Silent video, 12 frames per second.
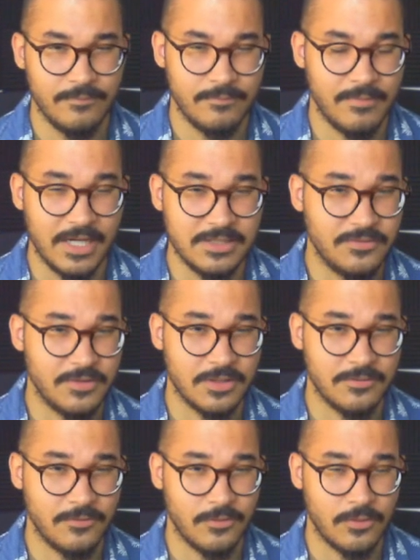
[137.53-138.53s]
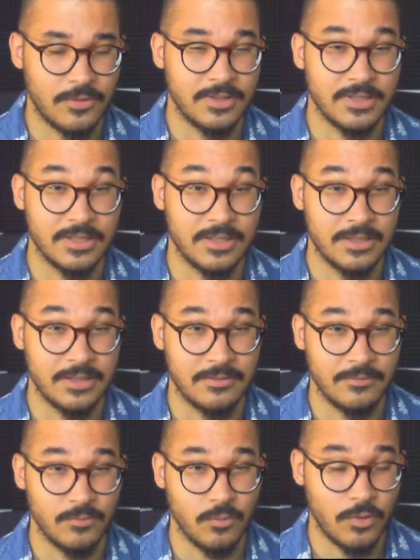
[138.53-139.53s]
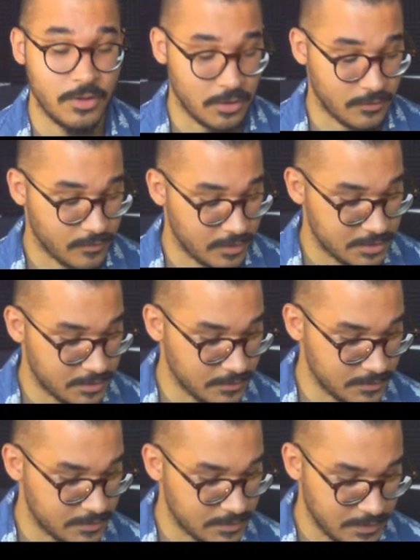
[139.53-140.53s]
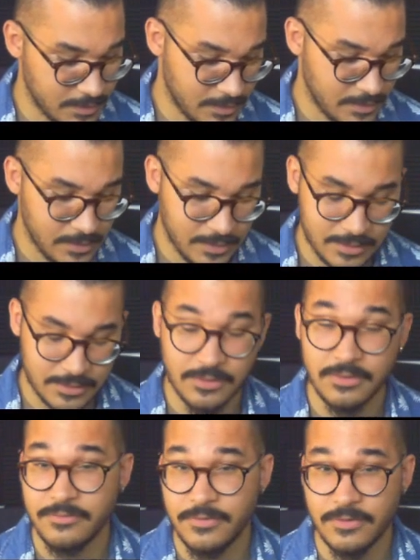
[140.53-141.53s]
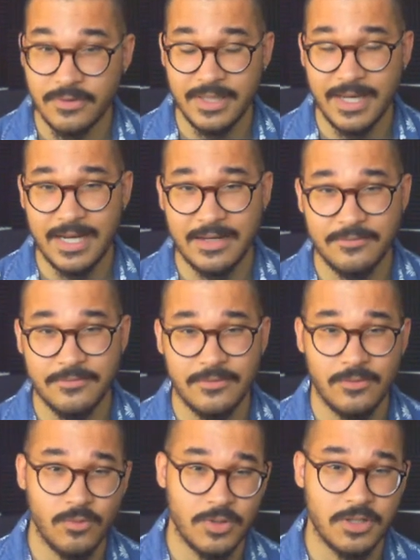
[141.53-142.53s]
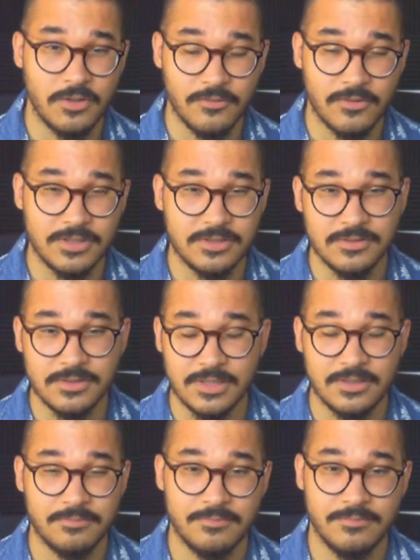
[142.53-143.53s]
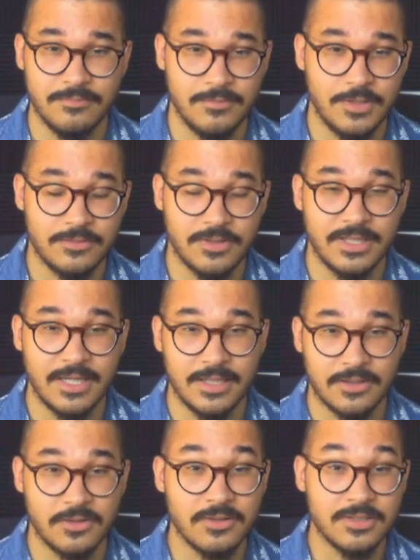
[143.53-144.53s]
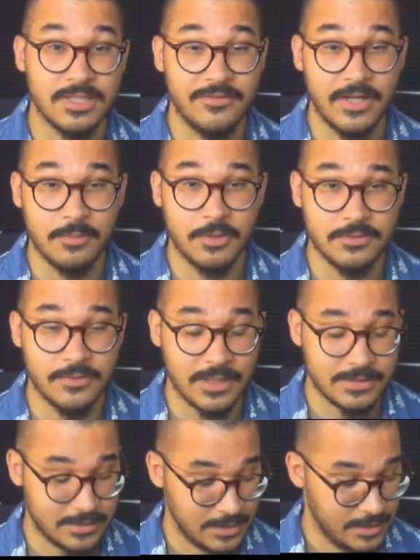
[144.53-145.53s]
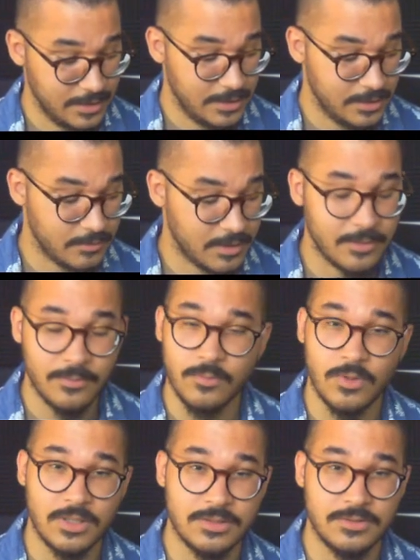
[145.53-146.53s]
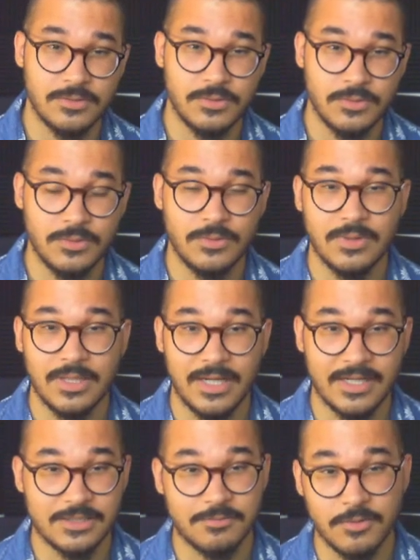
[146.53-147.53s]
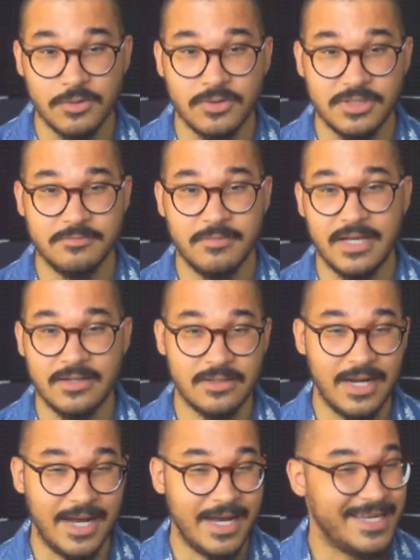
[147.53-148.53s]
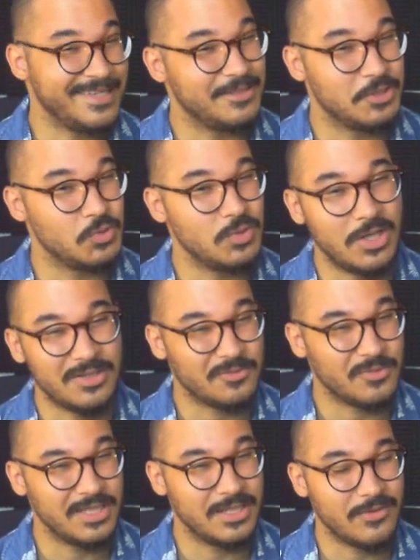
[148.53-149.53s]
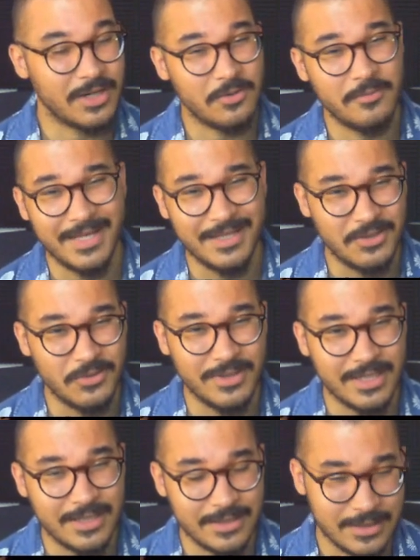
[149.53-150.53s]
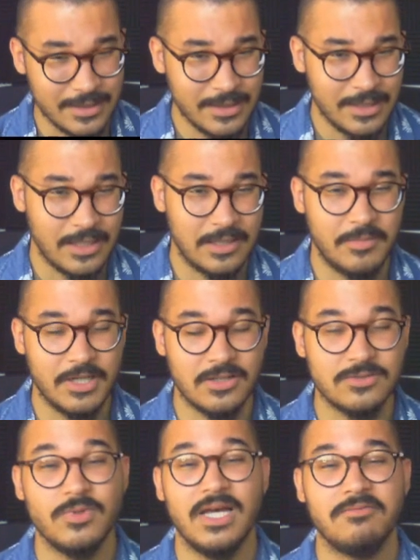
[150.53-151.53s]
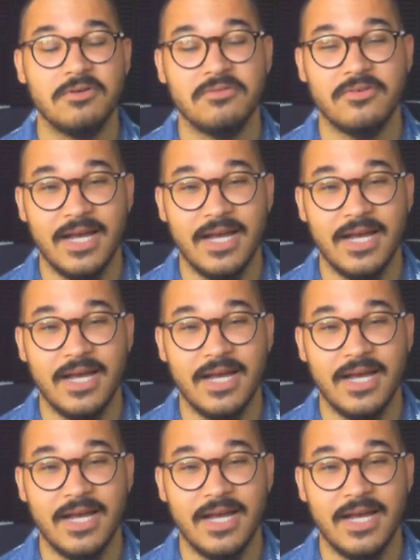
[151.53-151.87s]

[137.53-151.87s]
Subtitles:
Mind Sphere for the Warrior of Crystals. So if you already have Warrior of Crystals, the 3 that are currently available to us, you might want to explore this banner. I do not really recommend doing it because we have other